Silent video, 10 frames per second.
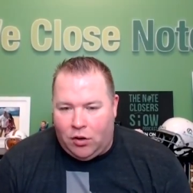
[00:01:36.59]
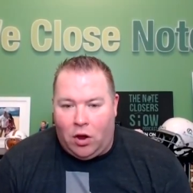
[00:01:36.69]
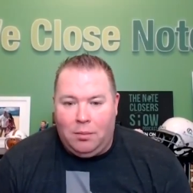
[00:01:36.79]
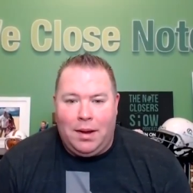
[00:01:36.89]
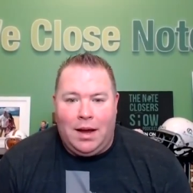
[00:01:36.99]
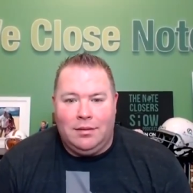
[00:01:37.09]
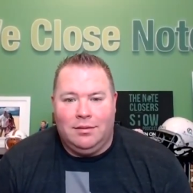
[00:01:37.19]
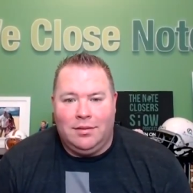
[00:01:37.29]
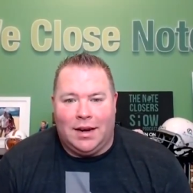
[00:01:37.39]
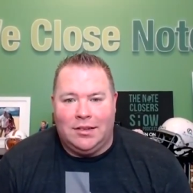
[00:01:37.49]
all about,
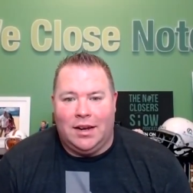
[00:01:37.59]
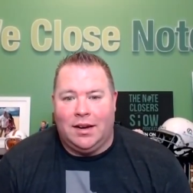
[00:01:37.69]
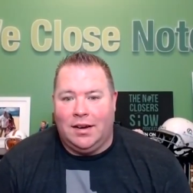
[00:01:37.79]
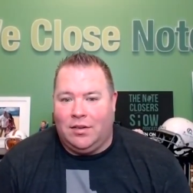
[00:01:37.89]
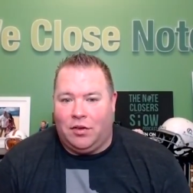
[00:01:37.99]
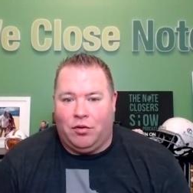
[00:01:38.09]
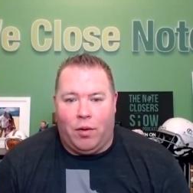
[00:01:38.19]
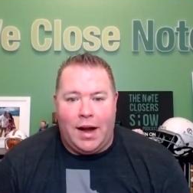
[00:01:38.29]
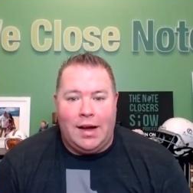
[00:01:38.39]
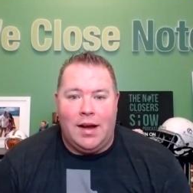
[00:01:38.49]
like I said, it's, it's
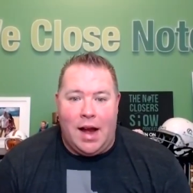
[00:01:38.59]
great.